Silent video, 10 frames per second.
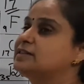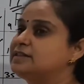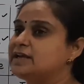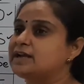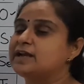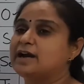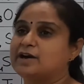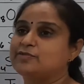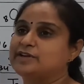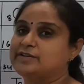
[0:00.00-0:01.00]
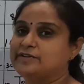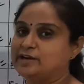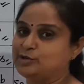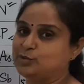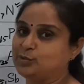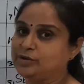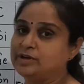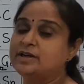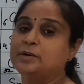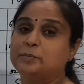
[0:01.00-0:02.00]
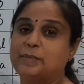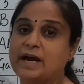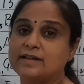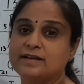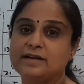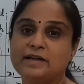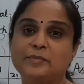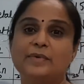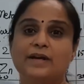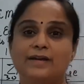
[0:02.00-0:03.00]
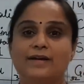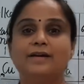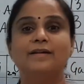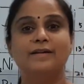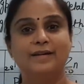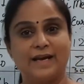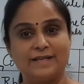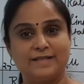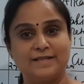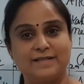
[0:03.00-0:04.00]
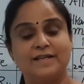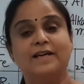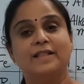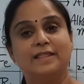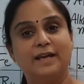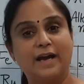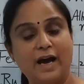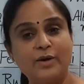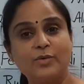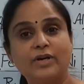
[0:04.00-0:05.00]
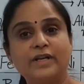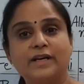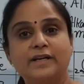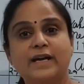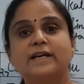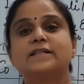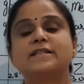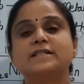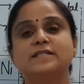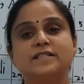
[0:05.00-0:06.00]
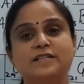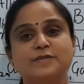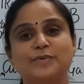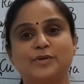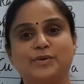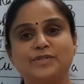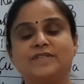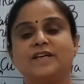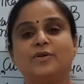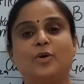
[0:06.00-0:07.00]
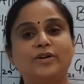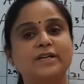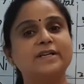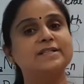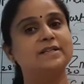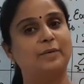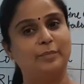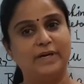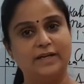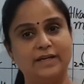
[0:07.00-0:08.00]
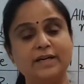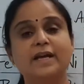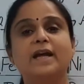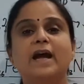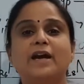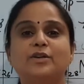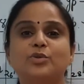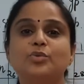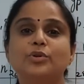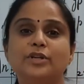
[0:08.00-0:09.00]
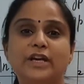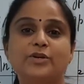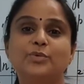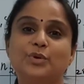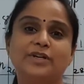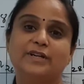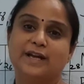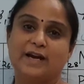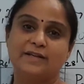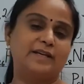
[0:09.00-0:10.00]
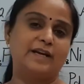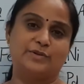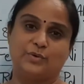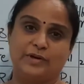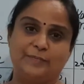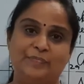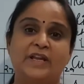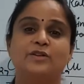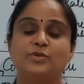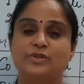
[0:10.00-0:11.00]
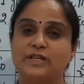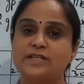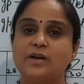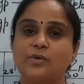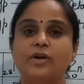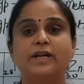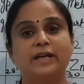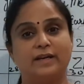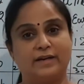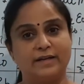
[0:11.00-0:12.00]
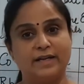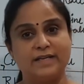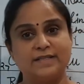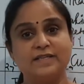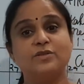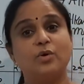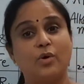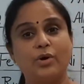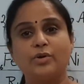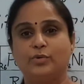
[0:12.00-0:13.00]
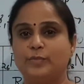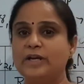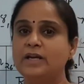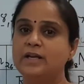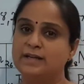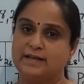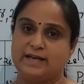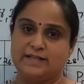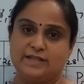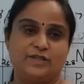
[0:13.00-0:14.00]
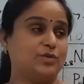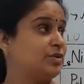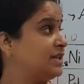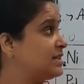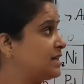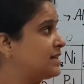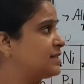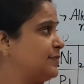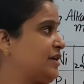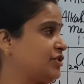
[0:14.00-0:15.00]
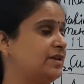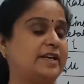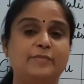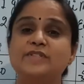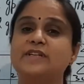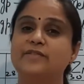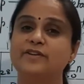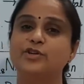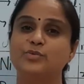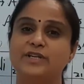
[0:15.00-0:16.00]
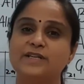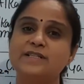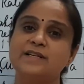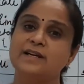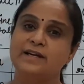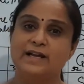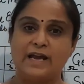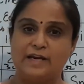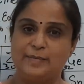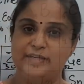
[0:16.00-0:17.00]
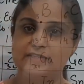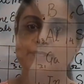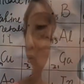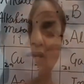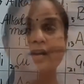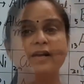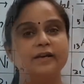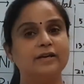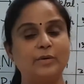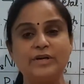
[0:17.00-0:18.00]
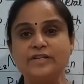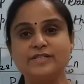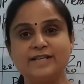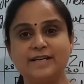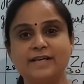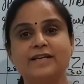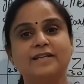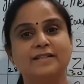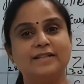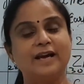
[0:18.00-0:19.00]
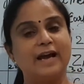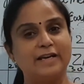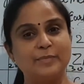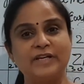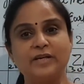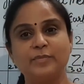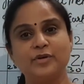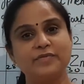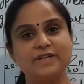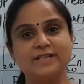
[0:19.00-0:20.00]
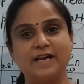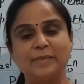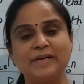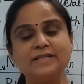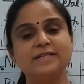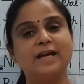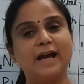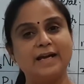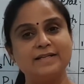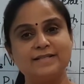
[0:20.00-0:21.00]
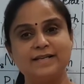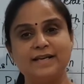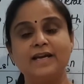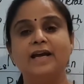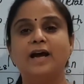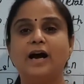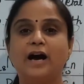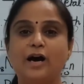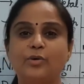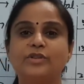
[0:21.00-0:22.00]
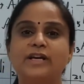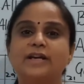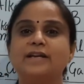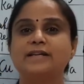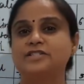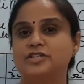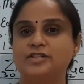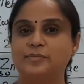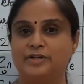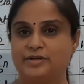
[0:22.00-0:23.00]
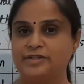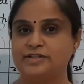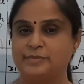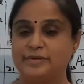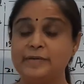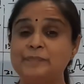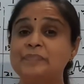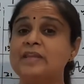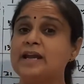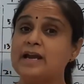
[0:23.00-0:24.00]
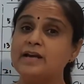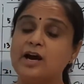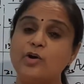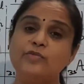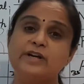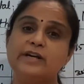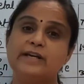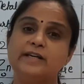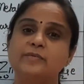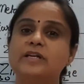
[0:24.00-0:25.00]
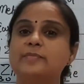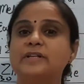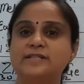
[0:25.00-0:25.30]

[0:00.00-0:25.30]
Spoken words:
they are very well known by the name inert gases. They are called inert gases just because their octet is completed and they do not react at all. So these are called inert gases or noble gases. So these are the special names given to these elements. Now let us see the atomic number of these elements and see how they are arranged in the periodic table and how we are getting them in